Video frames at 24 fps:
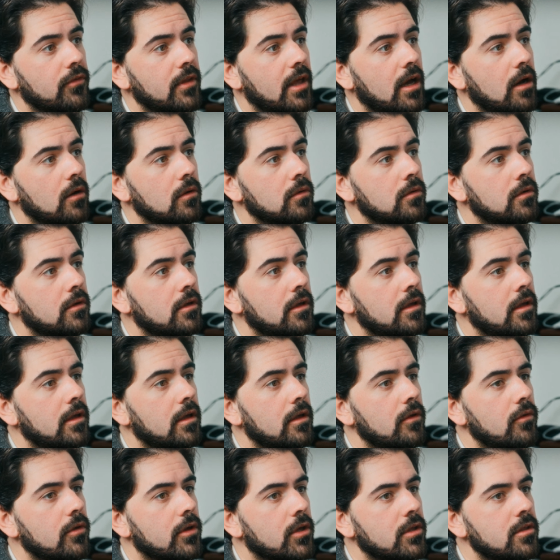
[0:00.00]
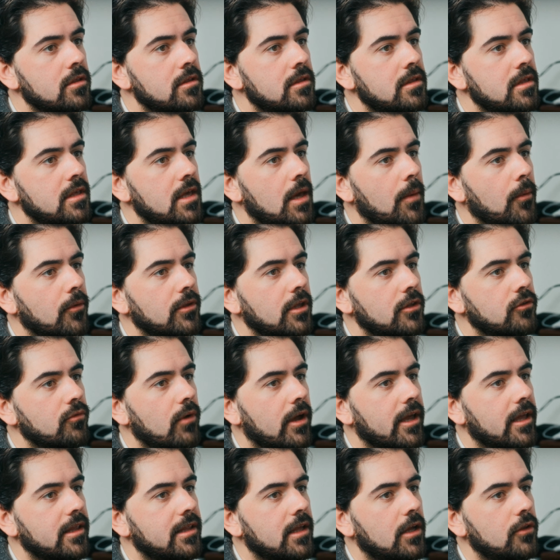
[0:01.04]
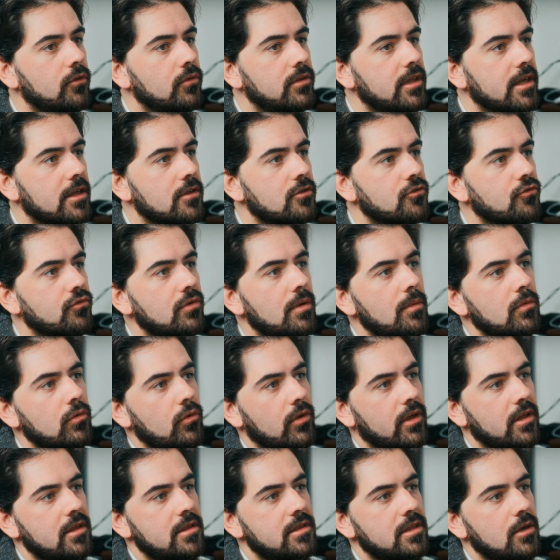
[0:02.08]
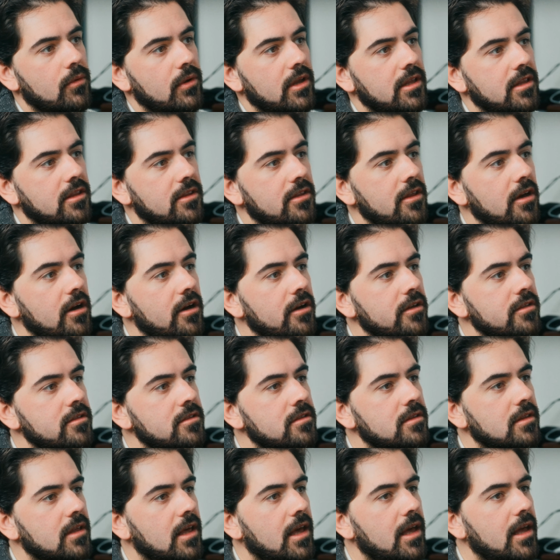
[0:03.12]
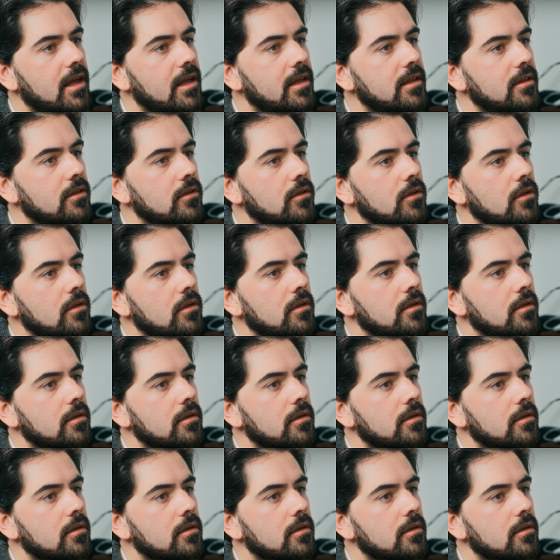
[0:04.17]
Now you can see I'm going to drag it down to the extreme so you can see what it does, and